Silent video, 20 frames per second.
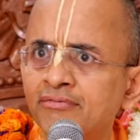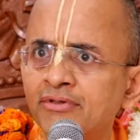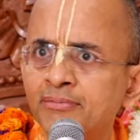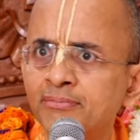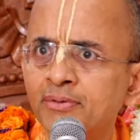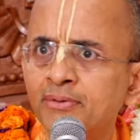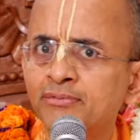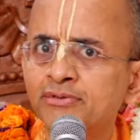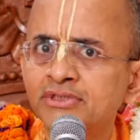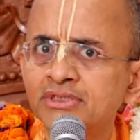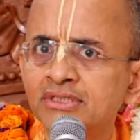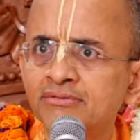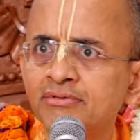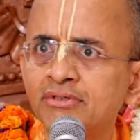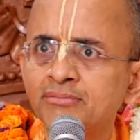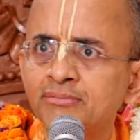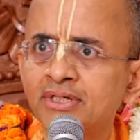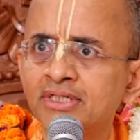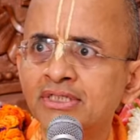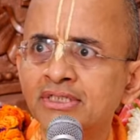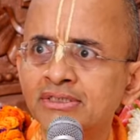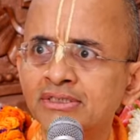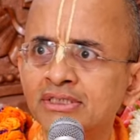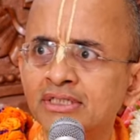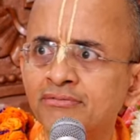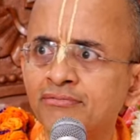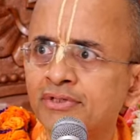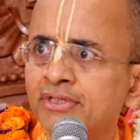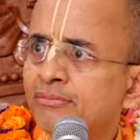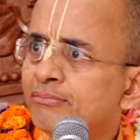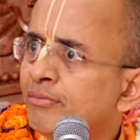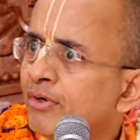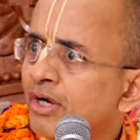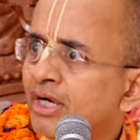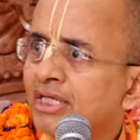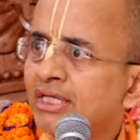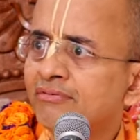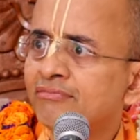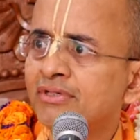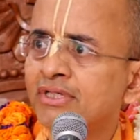every Prabhuji, every Mataji, every
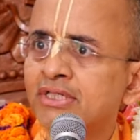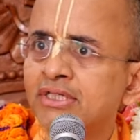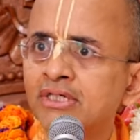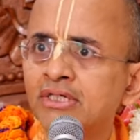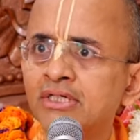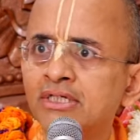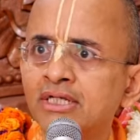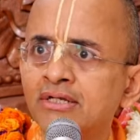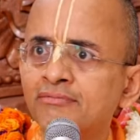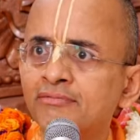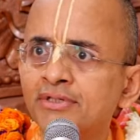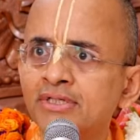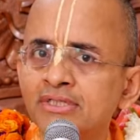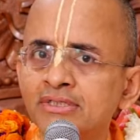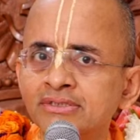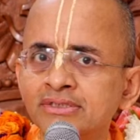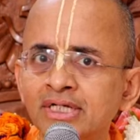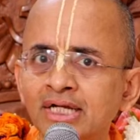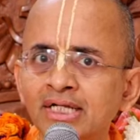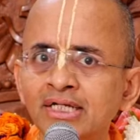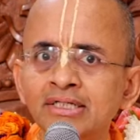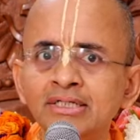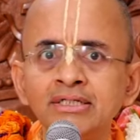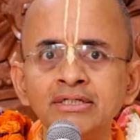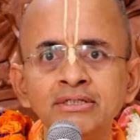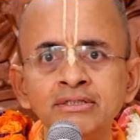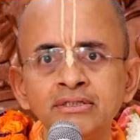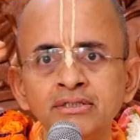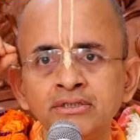boy, every girl, every child